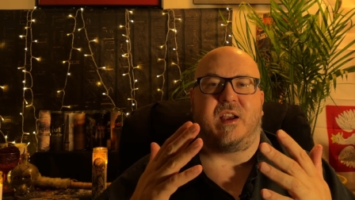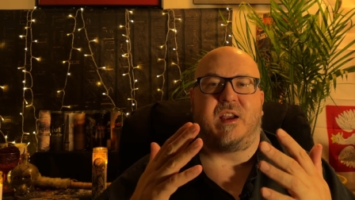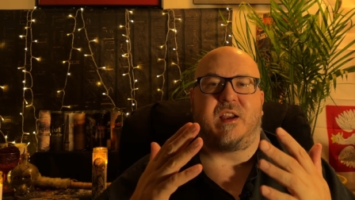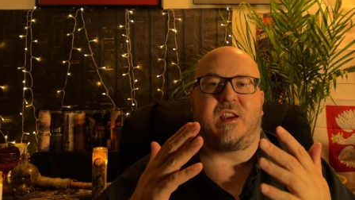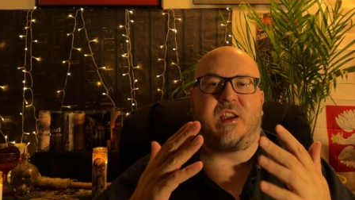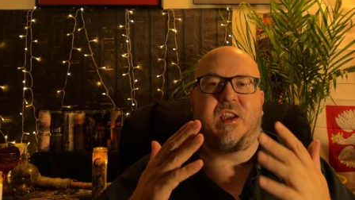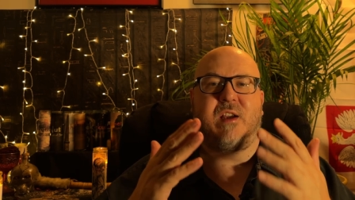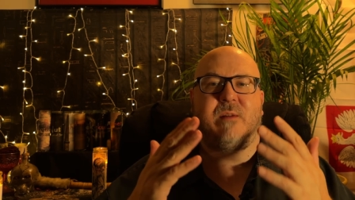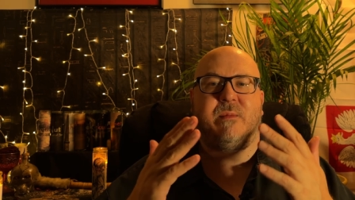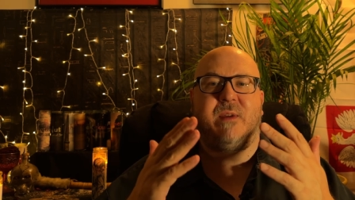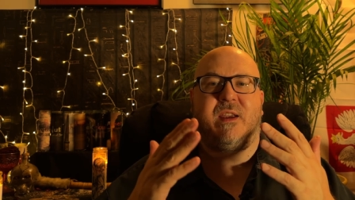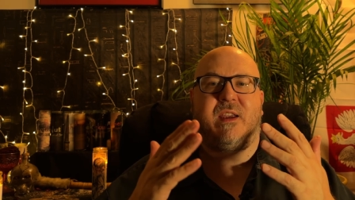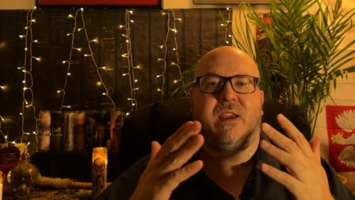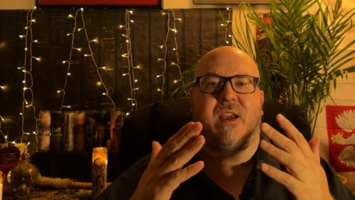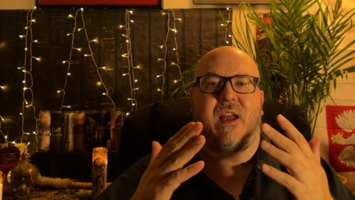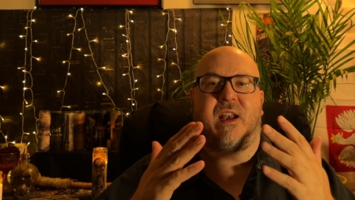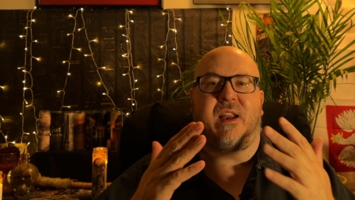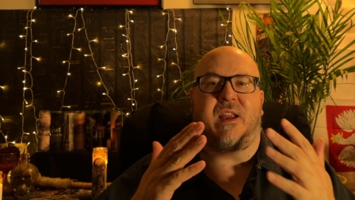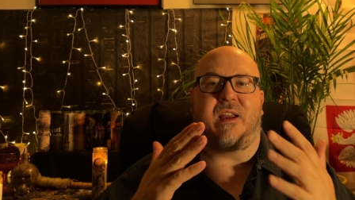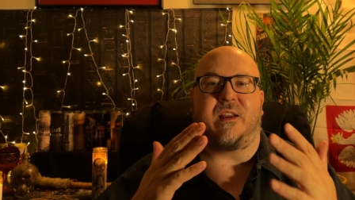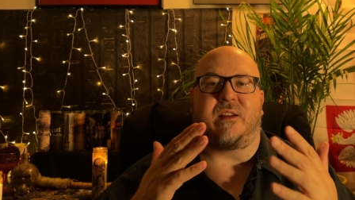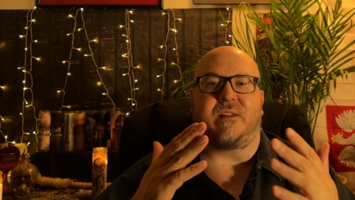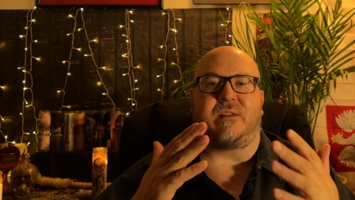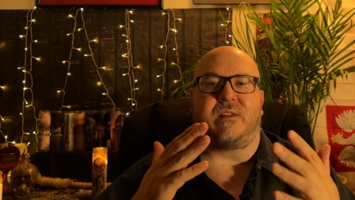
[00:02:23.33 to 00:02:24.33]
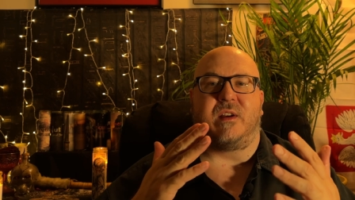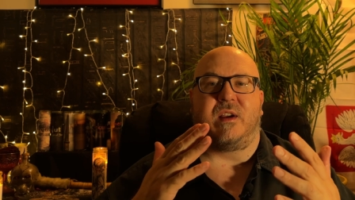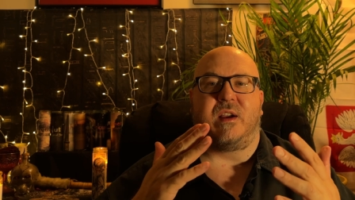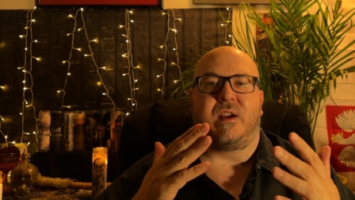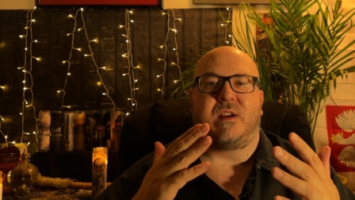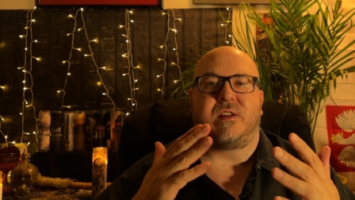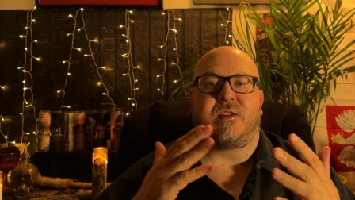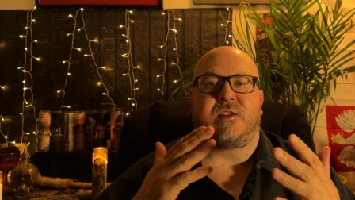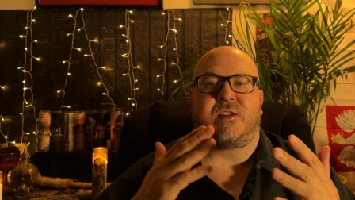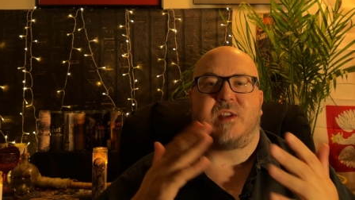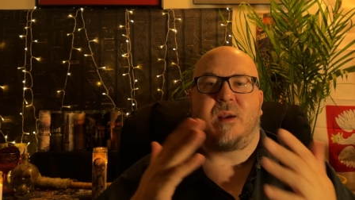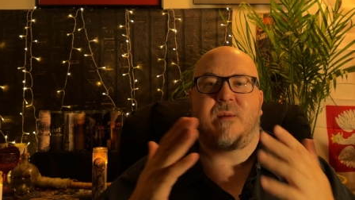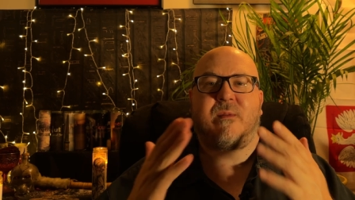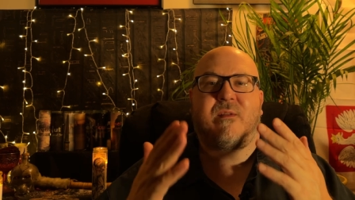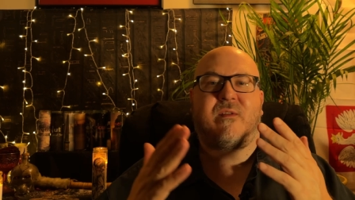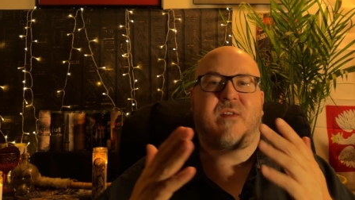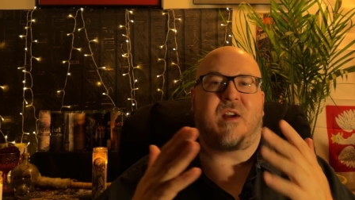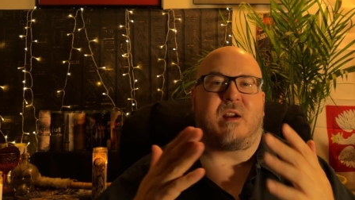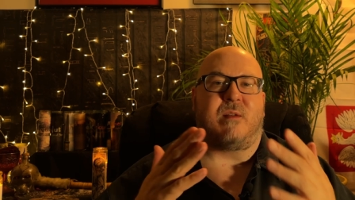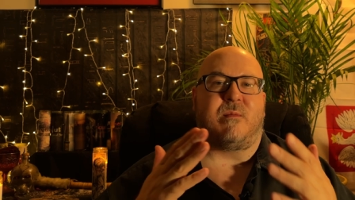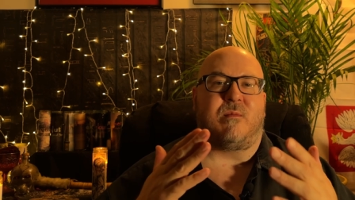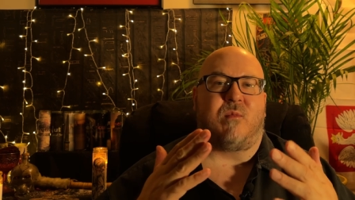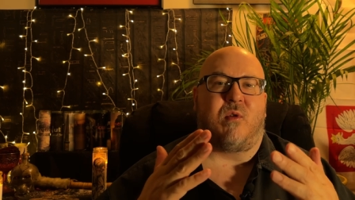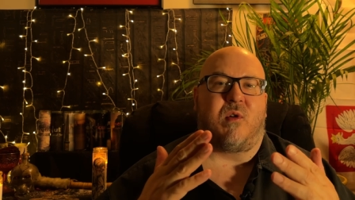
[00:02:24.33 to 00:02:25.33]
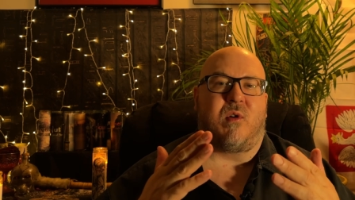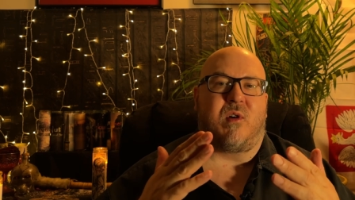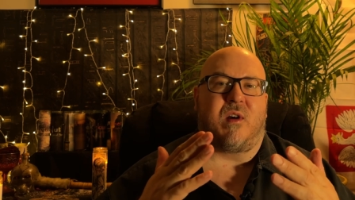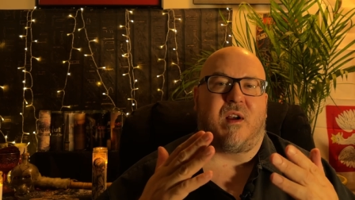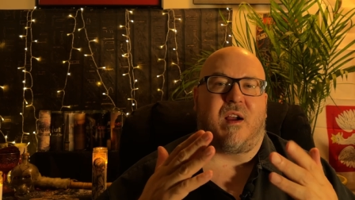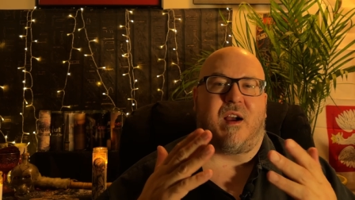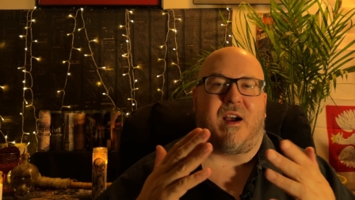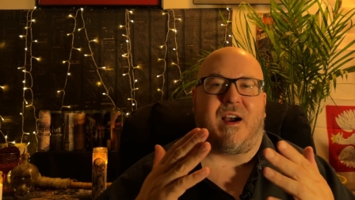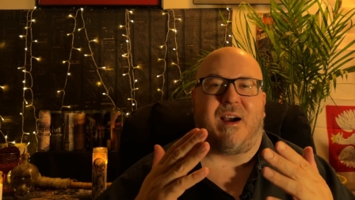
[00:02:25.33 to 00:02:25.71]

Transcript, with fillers: you'll be getting some of our more